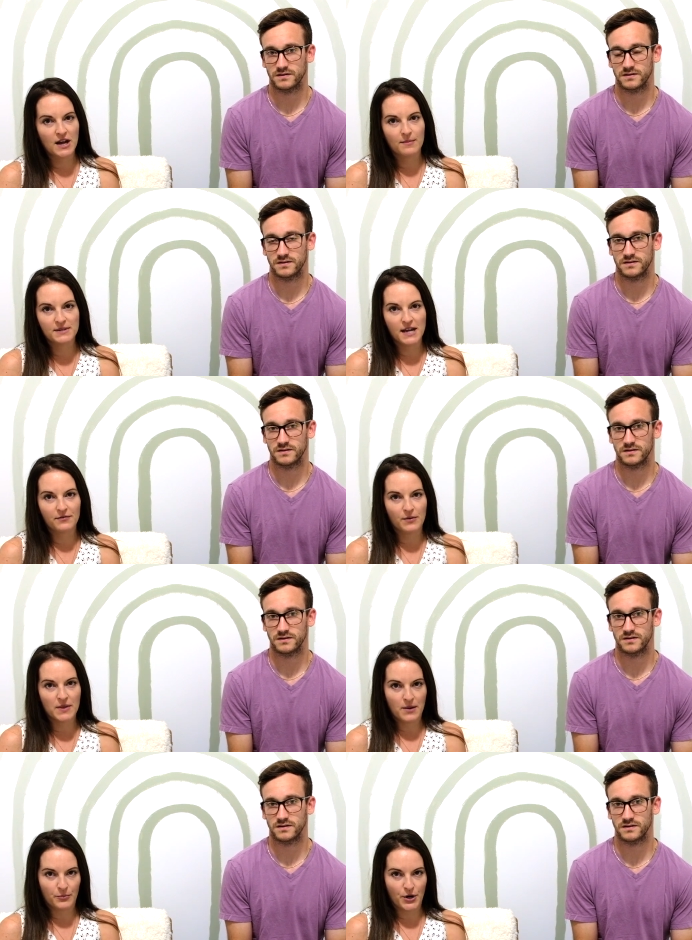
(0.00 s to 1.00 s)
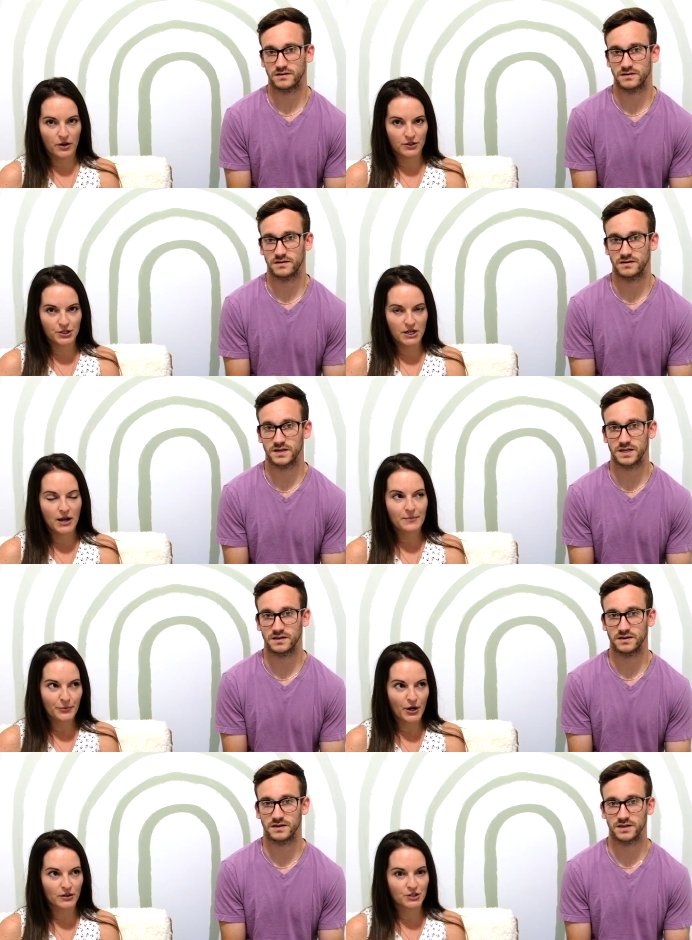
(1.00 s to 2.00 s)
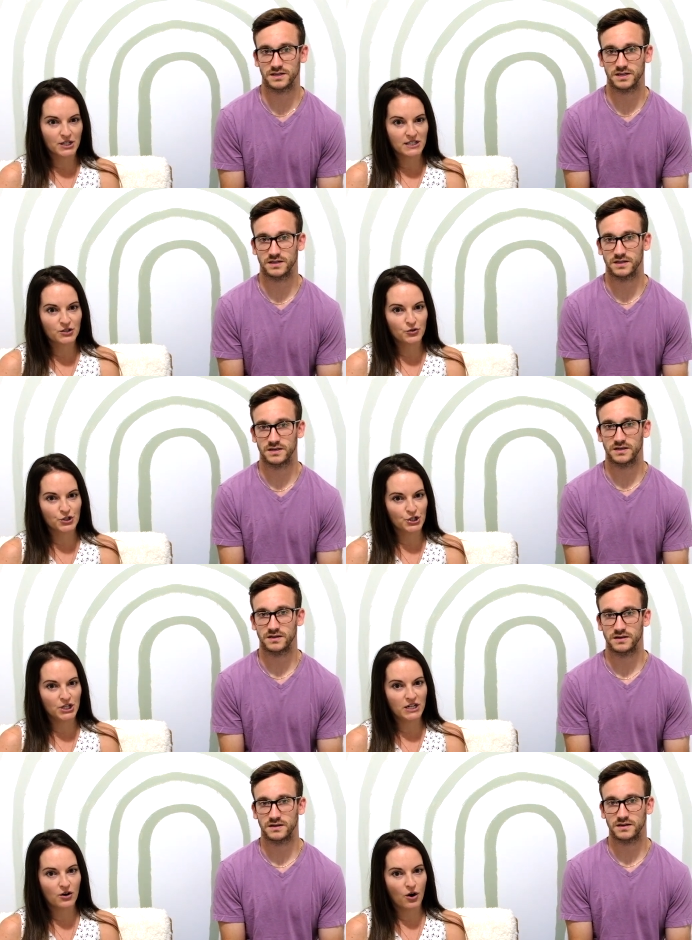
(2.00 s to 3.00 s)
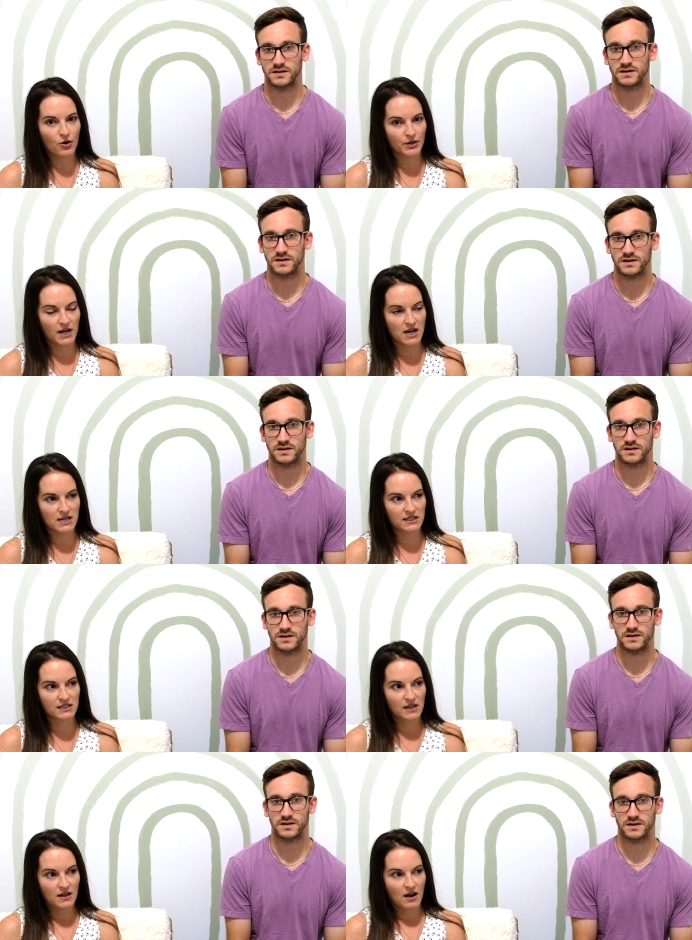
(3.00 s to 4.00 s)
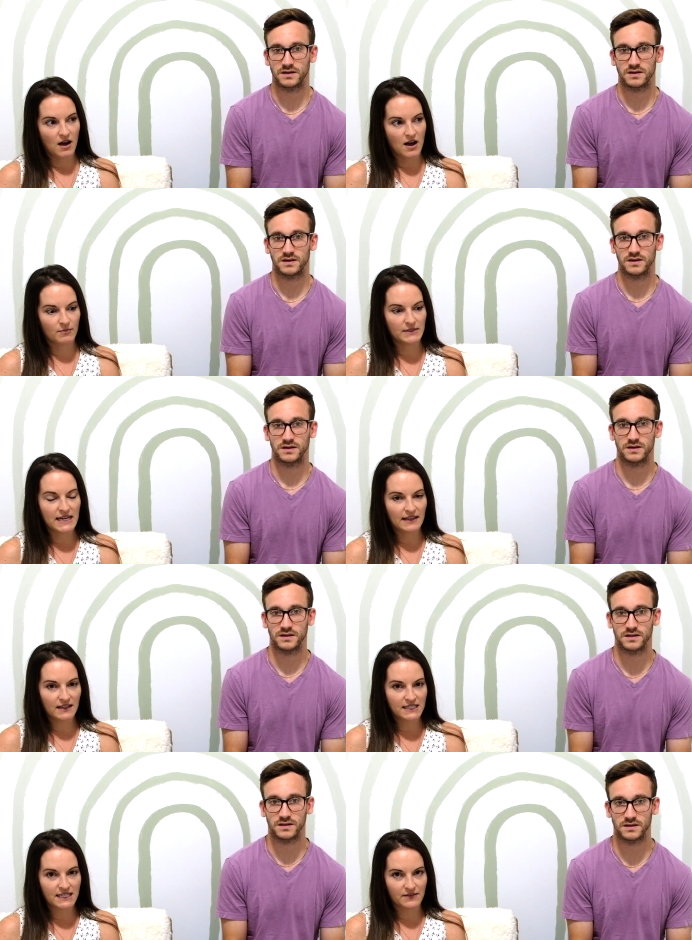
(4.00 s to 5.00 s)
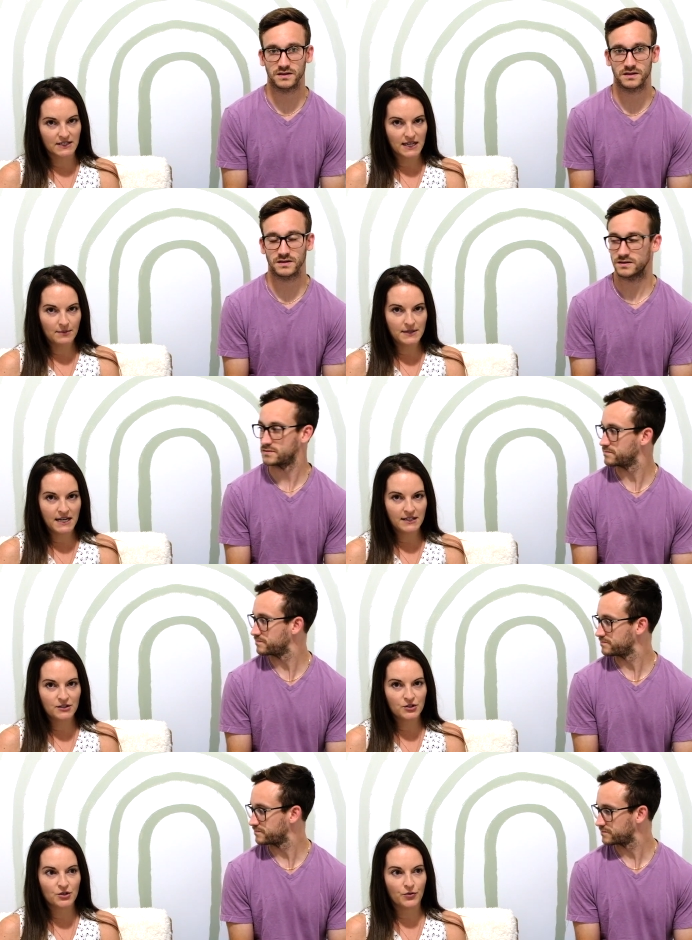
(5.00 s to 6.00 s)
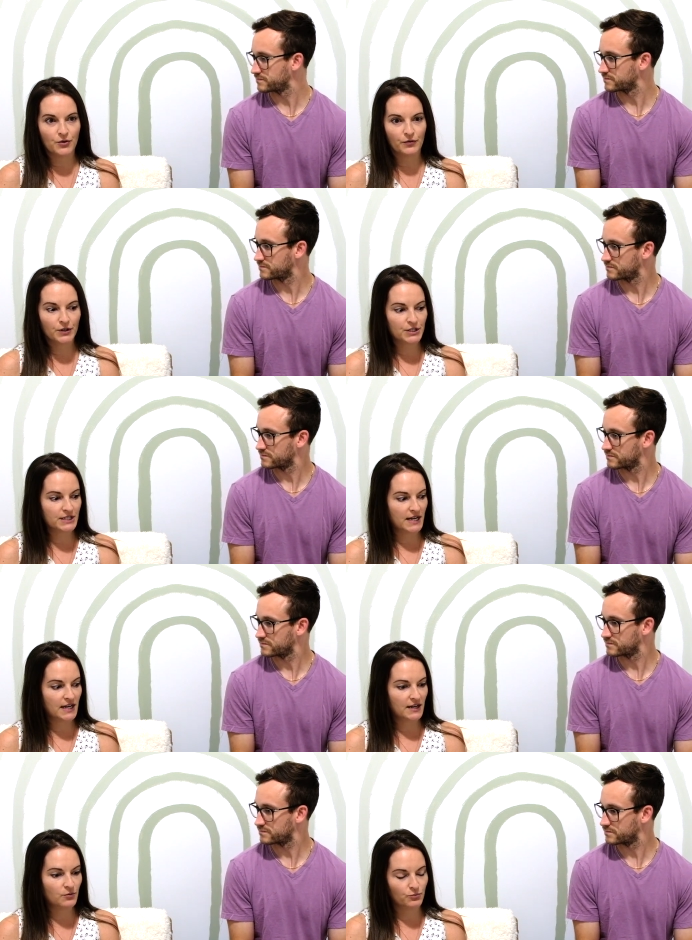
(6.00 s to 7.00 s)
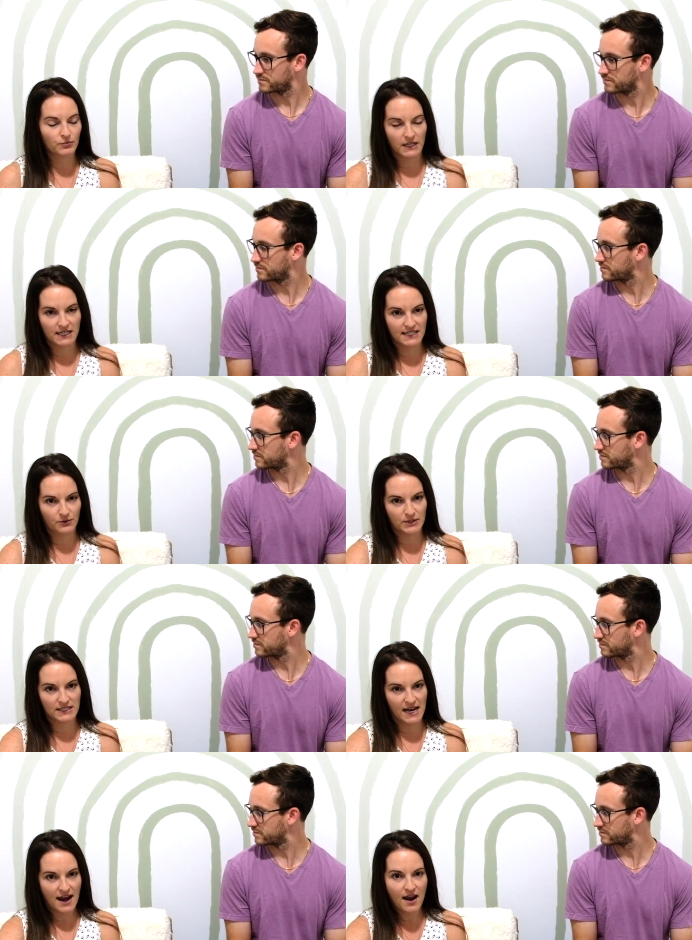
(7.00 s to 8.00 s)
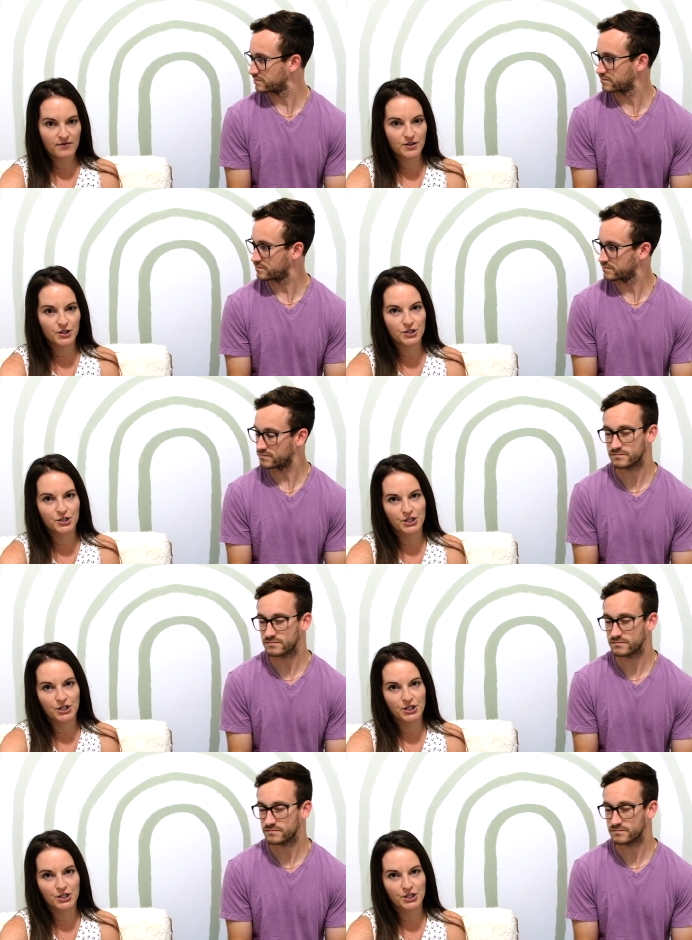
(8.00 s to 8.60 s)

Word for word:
Speaker 1: update from the embryologist, and she called us daily to give us updates. So the first day, like I said, was the day after, and